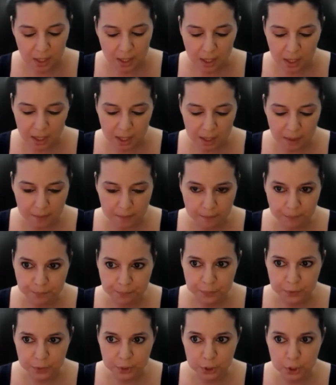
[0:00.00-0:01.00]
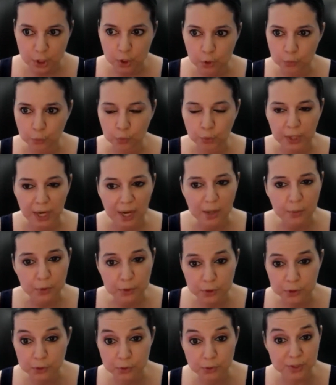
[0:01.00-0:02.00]
Um, you know, what I
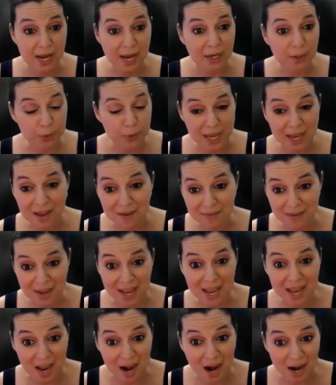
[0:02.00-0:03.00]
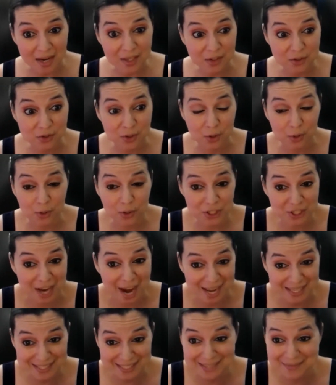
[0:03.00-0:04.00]
would do now that we have A I is go to
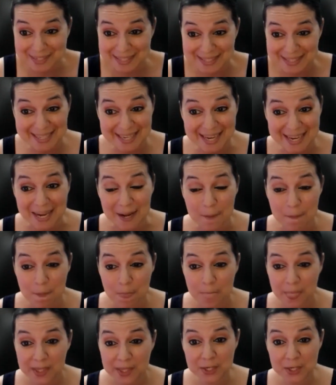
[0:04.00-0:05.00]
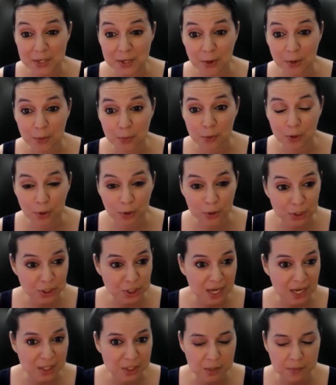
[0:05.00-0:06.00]
ChatGPT, you know, go to
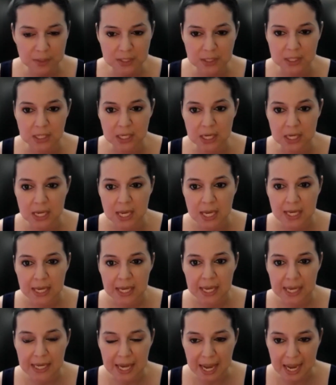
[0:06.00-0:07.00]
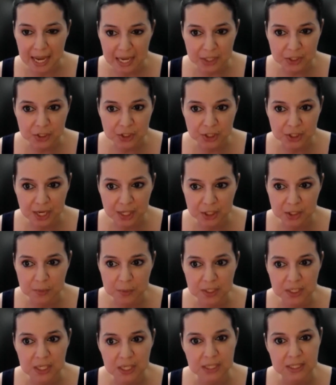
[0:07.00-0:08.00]
ChatGPT and ask
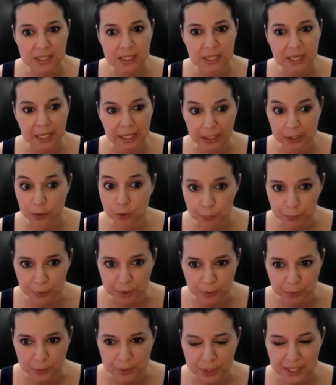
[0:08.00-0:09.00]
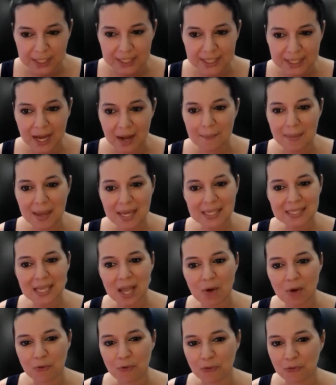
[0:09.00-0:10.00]
ChatGPT to help you. Now, it may
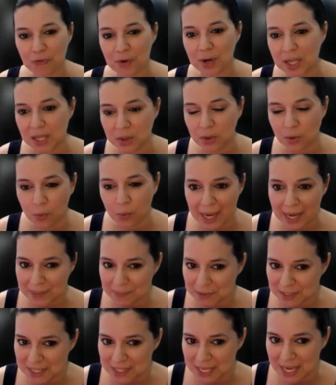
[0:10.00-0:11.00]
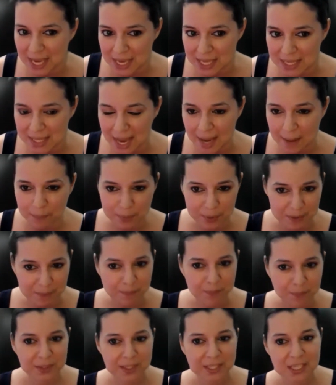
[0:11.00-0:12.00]
sound funny the way I'm saying that,
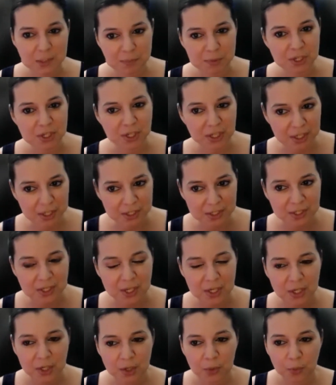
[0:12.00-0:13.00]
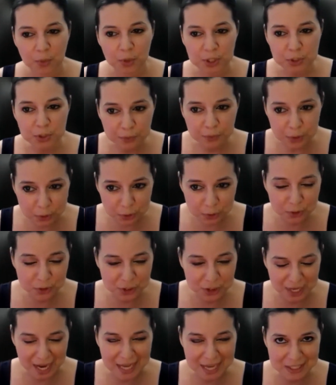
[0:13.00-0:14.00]
but it's because when you've
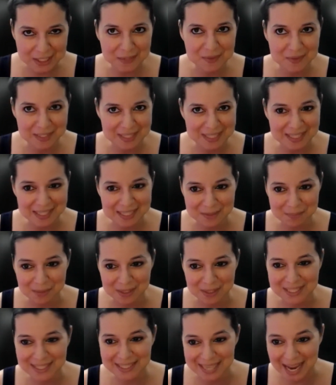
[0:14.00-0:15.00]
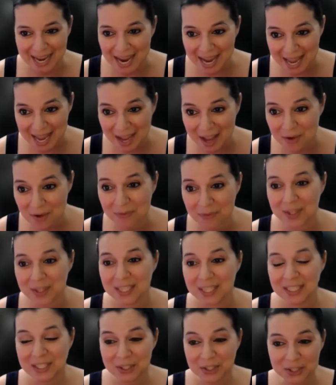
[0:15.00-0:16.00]
used ChatGPT as much as I have,
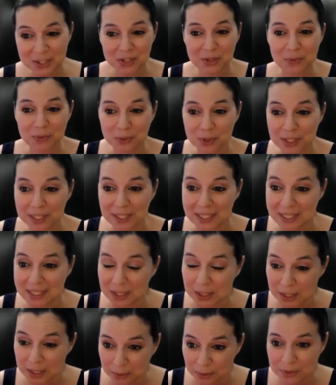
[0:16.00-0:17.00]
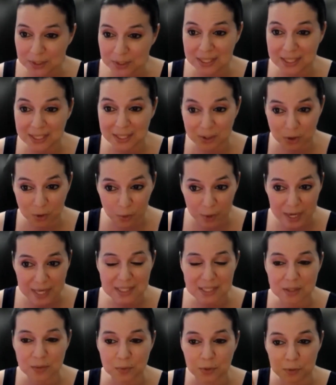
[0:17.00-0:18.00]
you're going to really learn to get
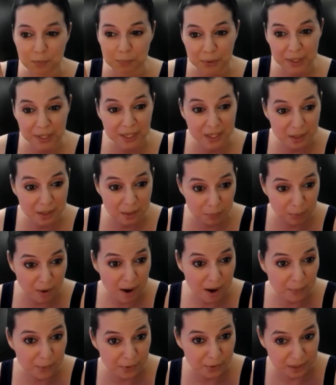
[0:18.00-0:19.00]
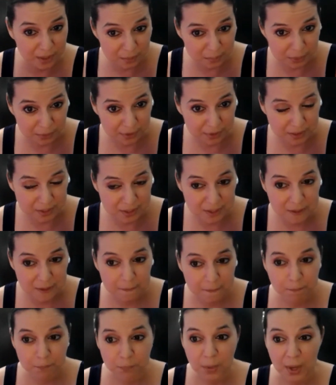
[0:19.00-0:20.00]
acquainted with putting in the proper inputs
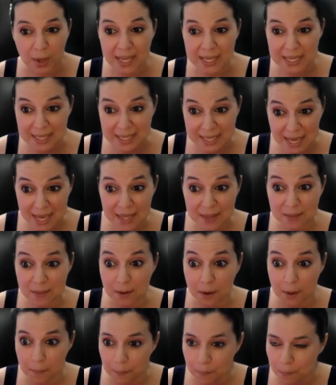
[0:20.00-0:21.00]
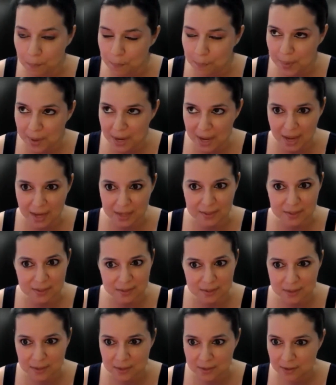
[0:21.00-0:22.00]
and get the
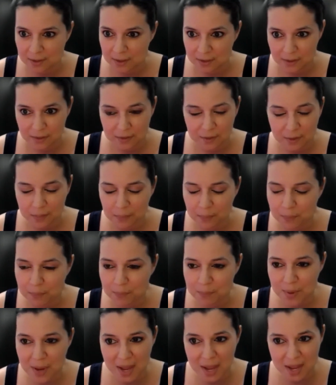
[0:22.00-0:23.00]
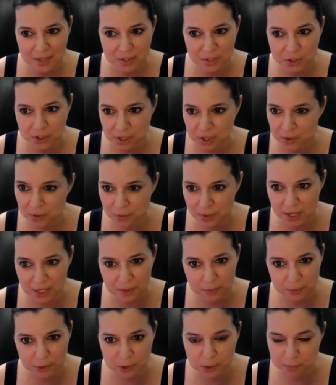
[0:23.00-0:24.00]
best, the best
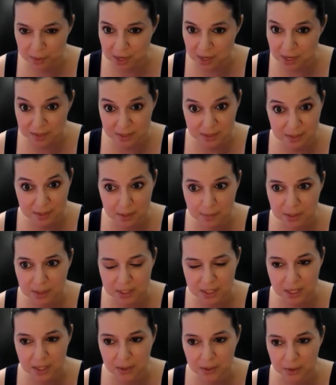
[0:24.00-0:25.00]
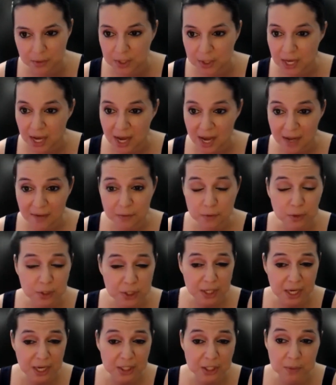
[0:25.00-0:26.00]
generated responses. Let me tell you, I've
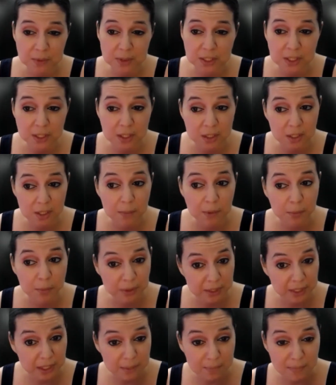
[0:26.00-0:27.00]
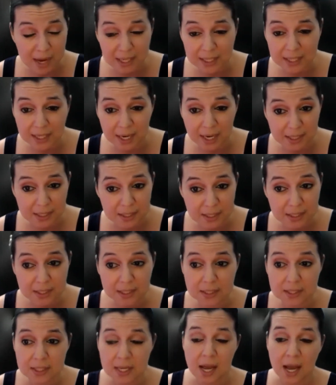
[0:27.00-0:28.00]
ChatGPT to come up with lead magnet
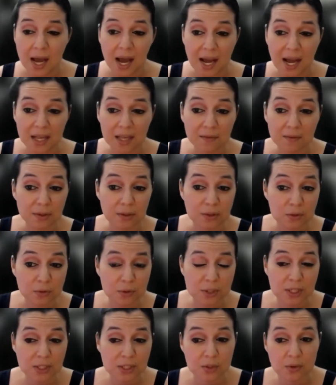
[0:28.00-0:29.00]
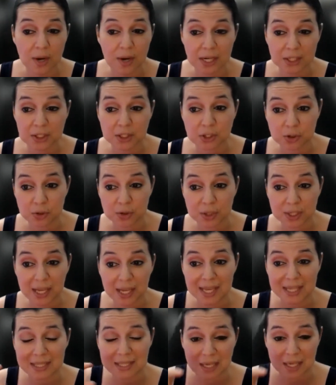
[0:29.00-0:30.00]
ideas. I even used it to actually
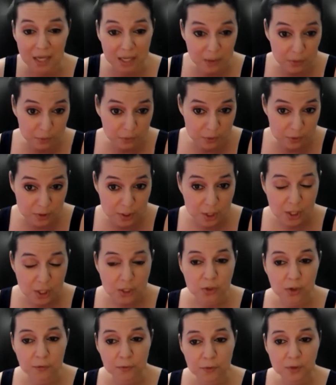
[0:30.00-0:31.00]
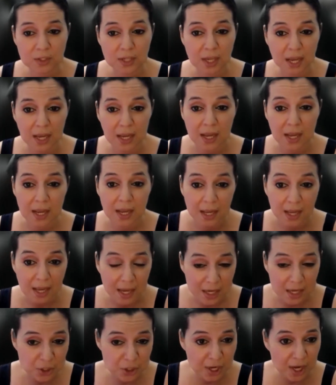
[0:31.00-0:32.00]
create titles. So if you say,
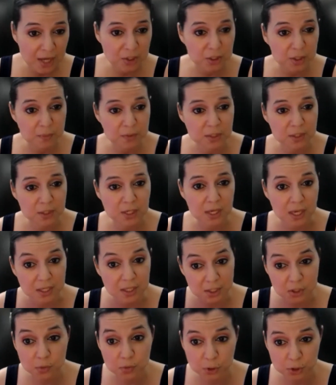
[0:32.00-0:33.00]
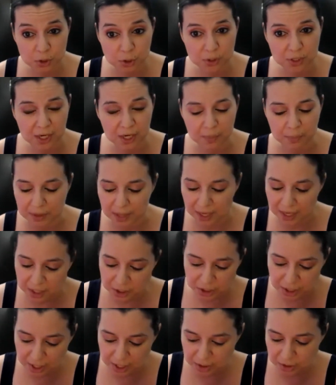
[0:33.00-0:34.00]
hey, ChatGPT, and this is what you're typing, hey,
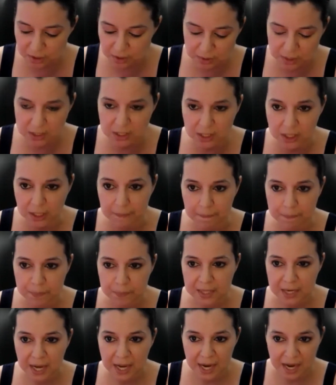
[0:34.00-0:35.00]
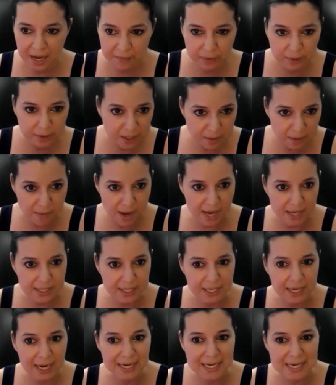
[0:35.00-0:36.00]
ChatGPT, I have a lead
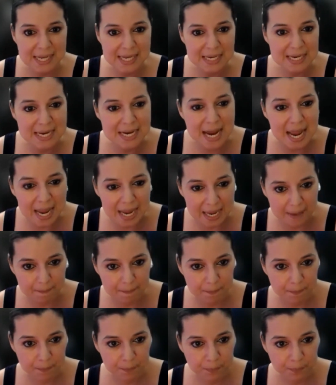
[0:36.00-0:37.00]
magnet. I need a name.